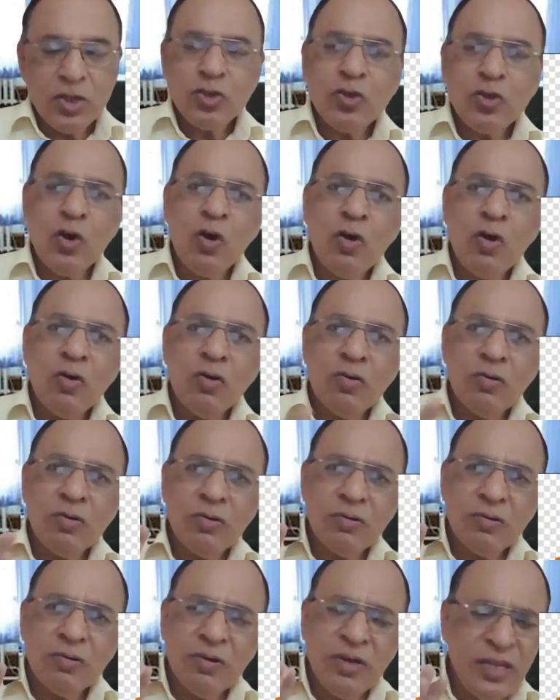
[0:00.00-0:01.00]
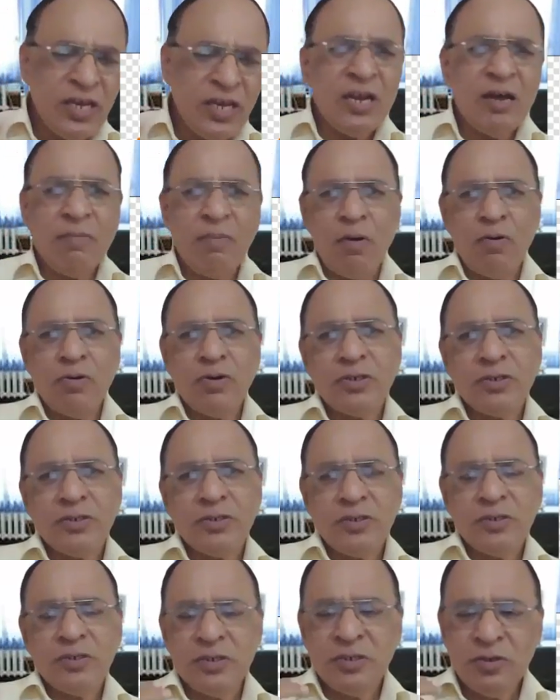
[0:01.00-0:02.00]
So near about,
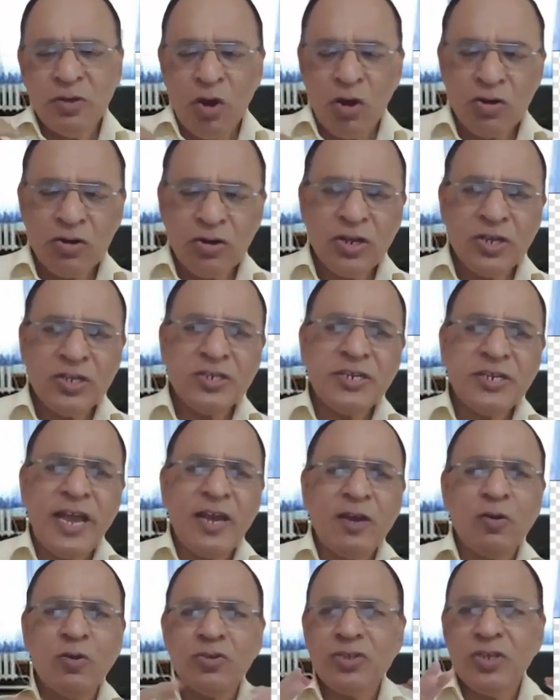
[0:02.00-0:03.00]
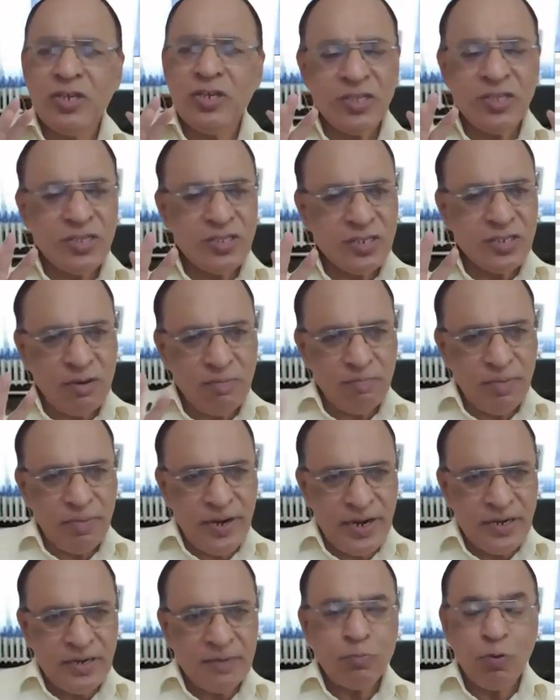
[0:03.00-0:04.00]
doctor's diagnosis is
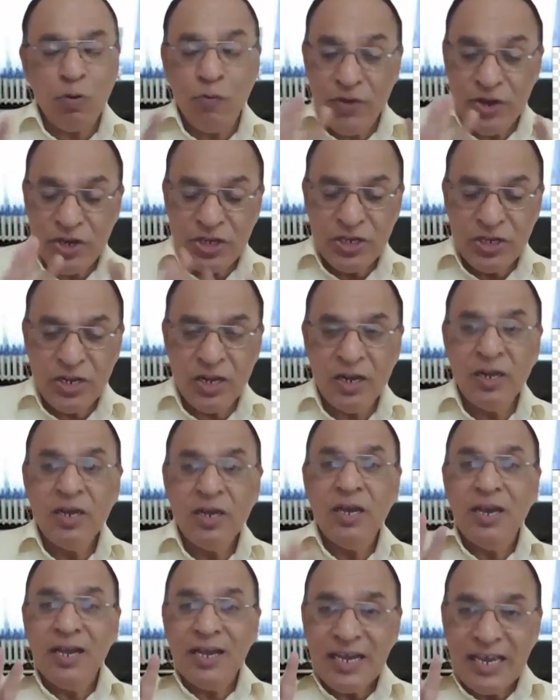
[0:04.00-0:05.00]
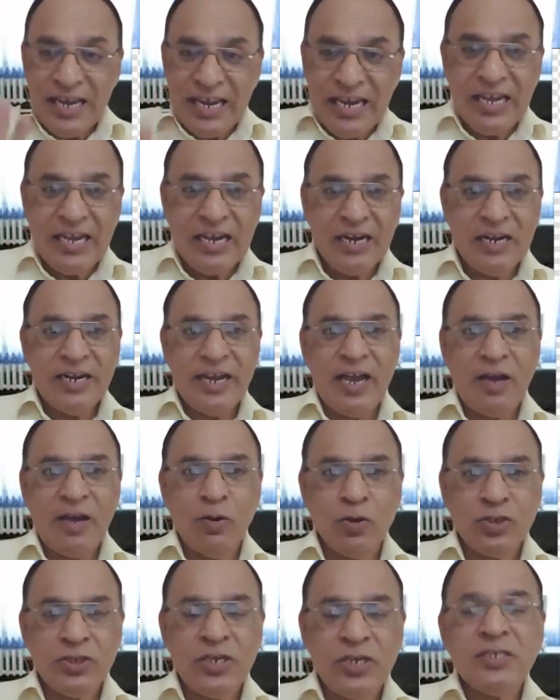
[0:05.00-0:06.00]
complete, provisional clinical
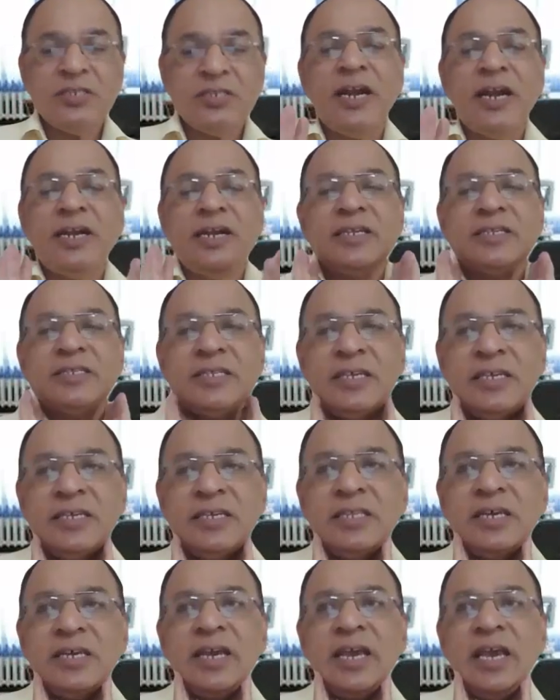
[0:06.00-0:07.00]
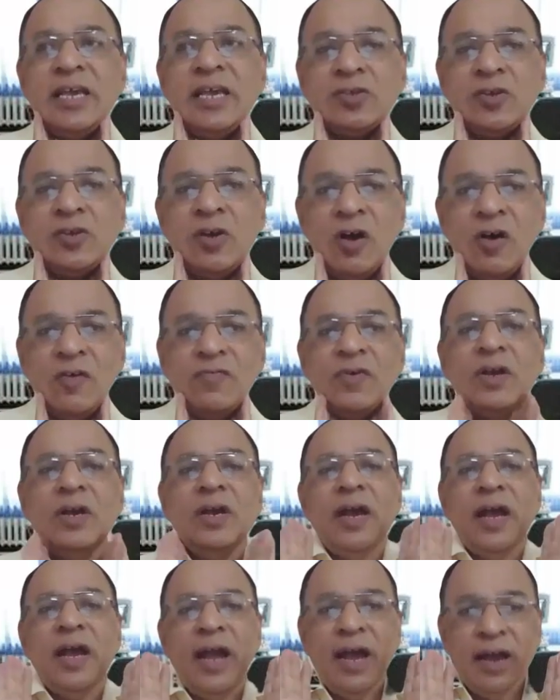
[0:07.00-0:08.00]
diagnosis that this is the case of
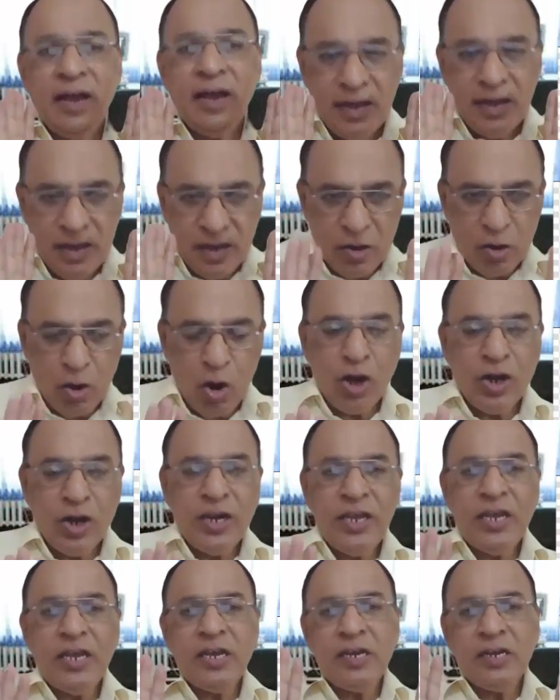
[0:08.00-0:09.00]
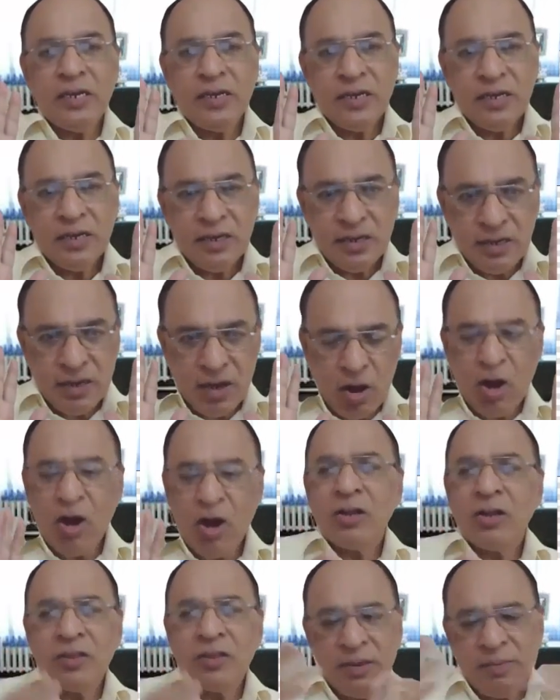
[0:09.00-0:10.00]
chronic
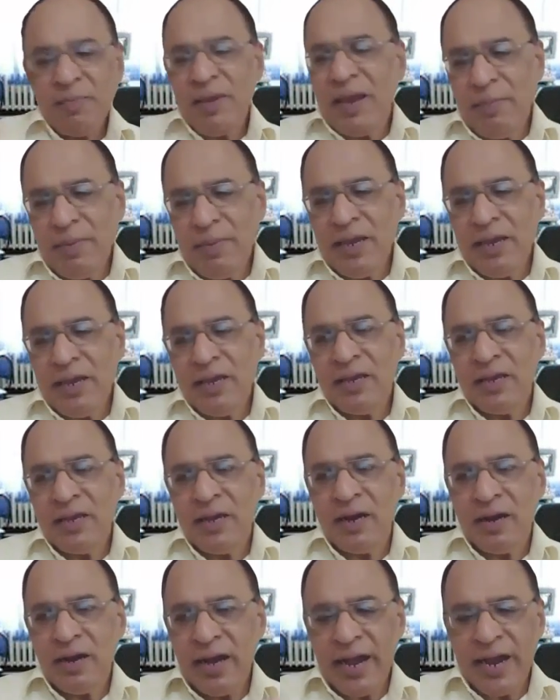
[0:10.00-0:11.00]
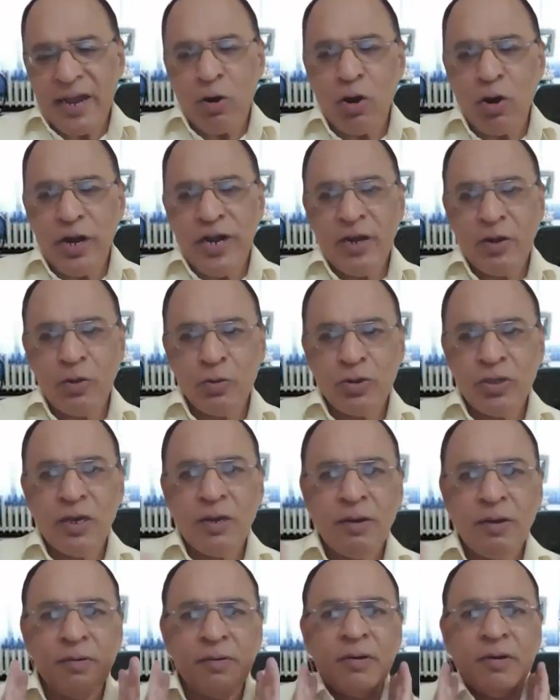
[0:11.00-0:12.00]
or the maybe according to
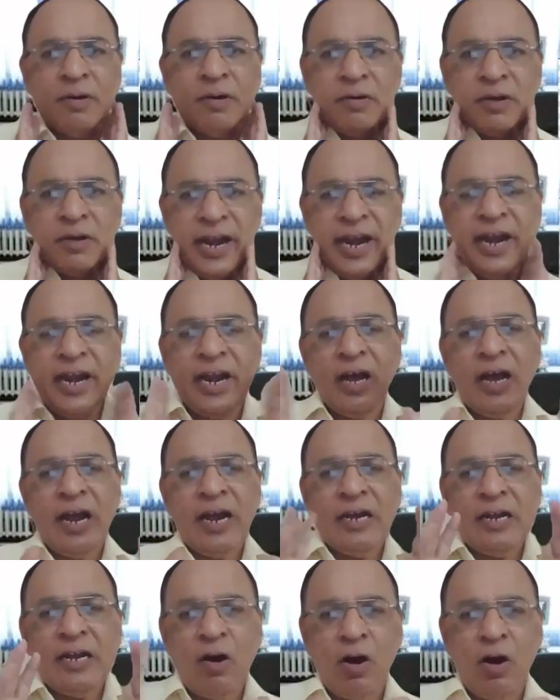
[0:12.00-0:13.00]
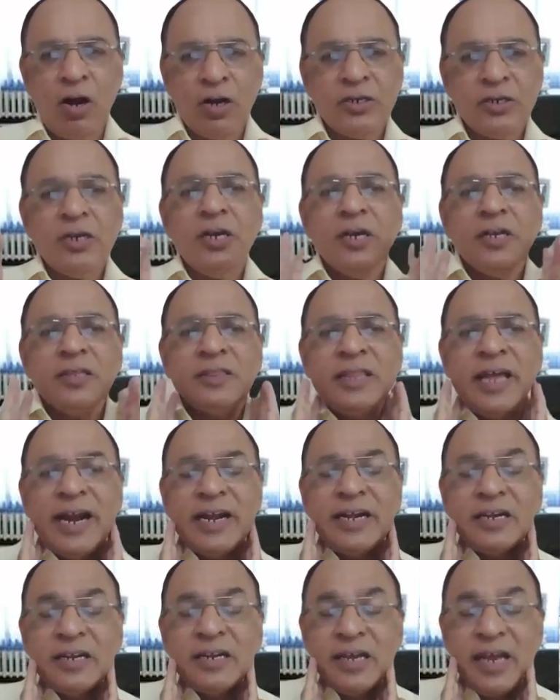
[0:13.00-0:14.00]
the red and hot,
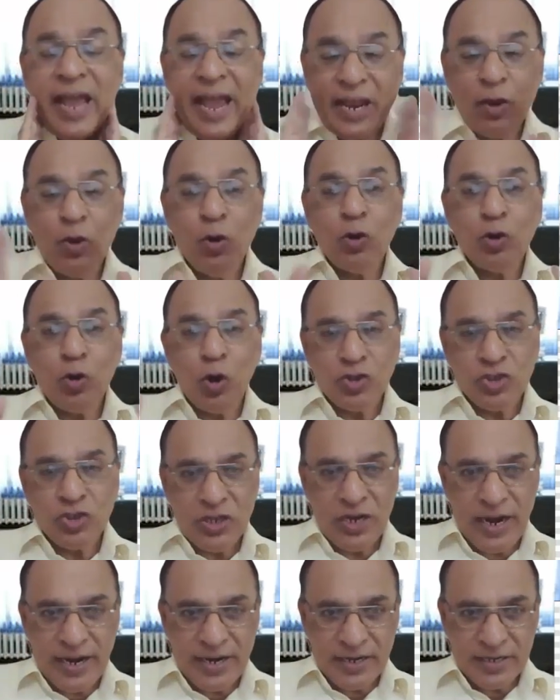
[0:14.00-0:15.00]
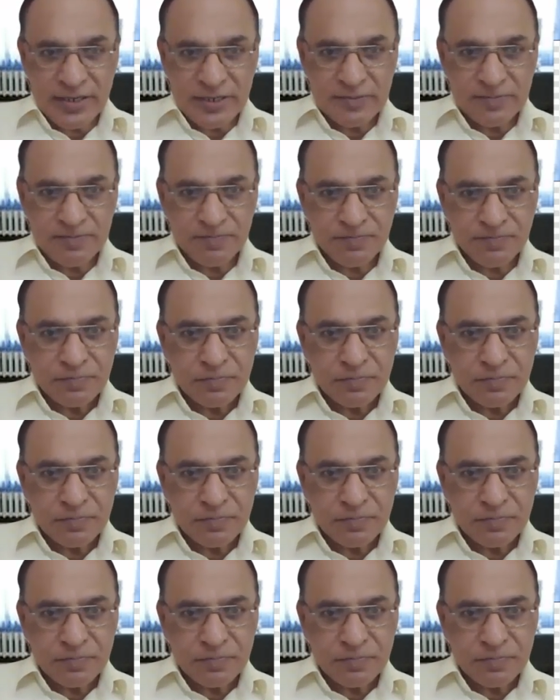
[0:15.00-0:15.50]
that acute tonsillitis.